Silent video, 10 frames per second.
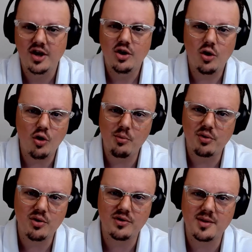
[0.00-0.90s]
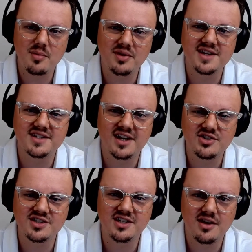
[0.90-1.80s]
a whole program in place, not
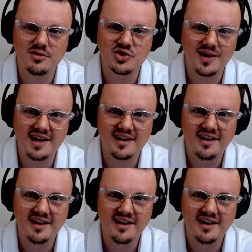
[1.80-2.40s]
just another training.